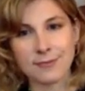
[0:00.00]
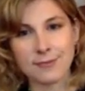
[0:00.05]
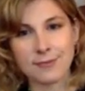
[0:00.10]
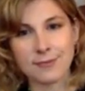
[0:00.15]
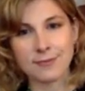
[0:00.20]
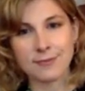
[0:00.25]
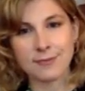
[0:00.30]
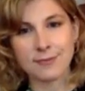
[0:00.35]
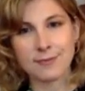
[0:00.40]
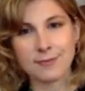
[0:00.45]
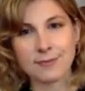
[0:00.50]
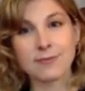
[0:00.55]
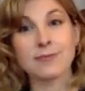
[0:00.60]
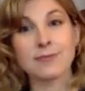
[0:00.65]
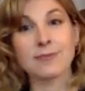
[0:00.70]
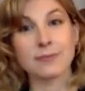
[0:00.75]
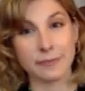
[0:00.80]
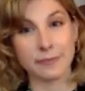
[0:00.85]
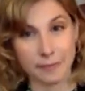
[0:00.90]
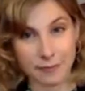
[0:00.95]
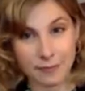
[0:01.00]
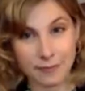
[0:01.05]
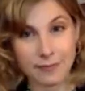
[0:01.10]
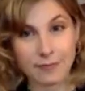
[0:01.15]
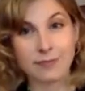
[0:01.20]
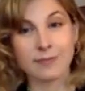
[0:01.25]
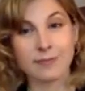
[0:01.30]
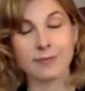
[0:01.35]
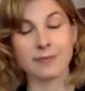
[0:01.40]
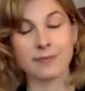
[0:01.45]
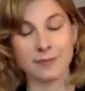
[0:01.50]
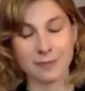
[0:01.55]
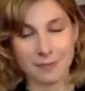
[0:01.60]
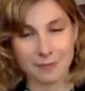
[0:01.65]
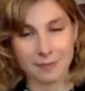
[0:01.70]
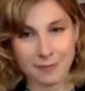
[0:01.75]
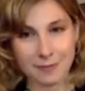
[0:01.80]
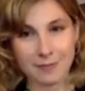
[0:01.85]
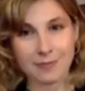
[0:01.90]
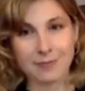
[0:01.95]

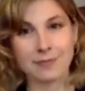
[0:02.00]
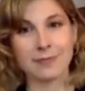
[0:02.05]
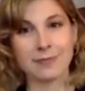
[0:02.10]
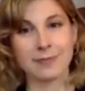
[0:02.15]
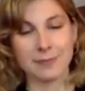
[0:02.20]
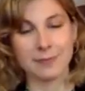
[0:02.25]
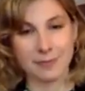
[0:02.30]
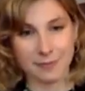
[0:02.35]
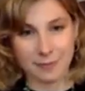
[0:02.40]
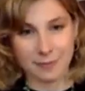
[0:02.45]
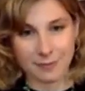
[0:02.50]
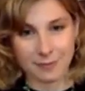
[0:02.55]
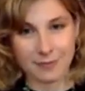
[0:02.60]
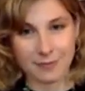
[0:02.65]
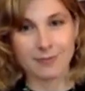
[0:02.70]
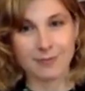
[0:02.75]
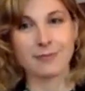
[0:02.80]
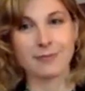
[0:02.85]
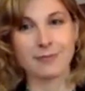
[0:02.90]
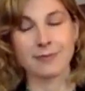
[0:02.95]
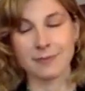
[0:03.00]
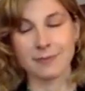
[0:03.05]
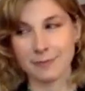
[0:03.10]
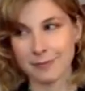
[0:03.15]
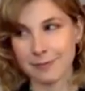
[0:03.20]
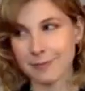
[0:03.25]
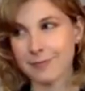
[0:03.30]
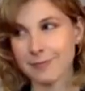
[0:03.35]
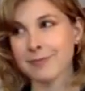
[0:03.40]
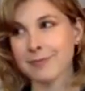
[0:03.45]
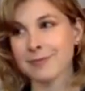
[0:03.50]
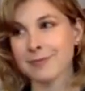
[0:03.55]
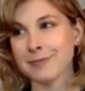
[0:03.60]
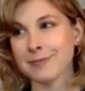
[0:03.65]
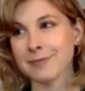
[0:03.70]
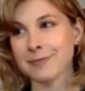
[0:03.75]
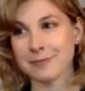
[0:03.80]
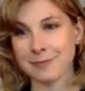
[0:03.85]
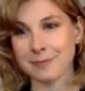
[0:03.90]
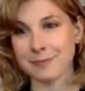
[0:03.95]

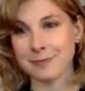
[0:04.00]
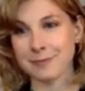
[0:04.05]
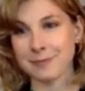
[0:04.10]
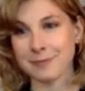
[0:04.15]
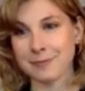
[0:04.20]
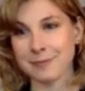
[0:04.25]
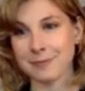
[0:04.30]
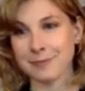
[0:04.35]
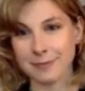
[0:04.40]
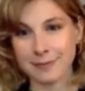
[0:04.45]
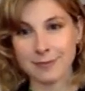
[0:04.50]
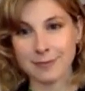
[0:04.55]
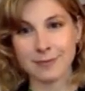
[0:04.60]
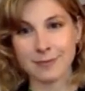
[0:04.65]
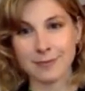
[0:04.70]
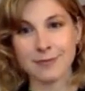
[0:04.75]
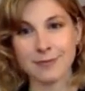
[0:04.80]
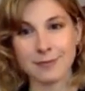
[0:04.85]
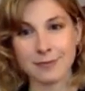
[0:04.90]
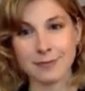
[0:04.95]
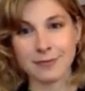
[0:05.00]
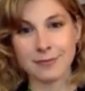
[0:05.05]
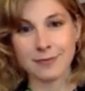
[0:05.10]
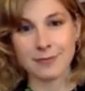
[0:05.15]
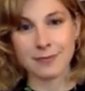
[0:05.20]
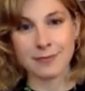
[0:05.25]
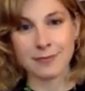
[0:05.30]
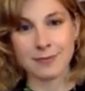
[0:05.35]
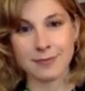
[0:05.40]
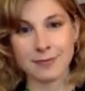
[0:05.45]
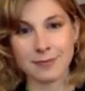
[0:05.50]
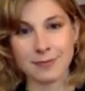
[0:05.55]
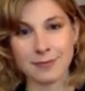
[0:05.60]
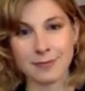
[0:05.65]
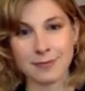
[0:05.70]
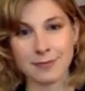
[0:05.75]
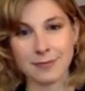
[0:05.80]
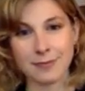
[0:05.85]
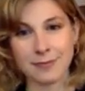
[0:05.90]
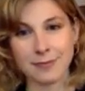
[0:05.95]

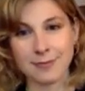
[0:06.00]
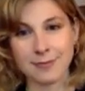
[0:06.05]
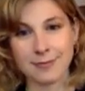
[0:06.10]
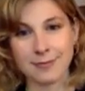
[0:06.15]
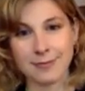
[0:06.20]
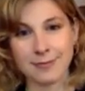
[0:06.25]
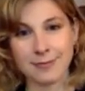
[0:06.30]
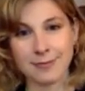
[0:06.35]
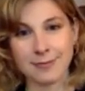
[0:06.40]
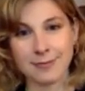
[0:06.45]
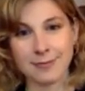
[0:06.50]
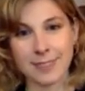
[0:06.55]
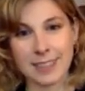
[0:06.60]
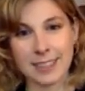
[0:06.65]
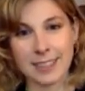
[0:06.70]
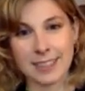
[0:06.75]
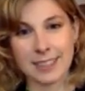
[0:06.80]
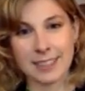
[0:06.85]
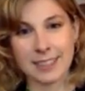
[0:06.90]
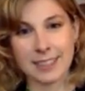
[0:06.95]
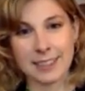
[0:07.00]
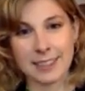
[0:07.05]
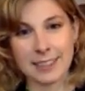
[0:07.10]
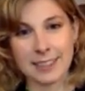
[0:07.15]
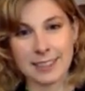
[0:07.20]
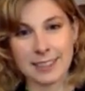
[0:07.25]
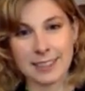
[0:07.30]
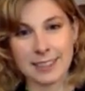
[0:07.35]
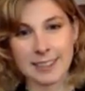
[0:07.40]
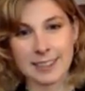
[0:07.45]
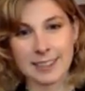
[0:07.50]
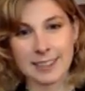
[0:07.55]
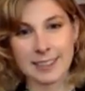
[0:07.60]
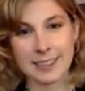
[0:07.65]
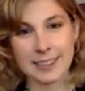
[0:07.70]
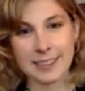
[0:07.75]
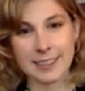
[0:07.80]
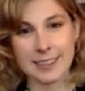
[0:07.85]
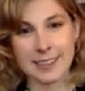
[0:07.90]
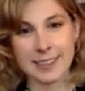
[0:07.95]
(silent)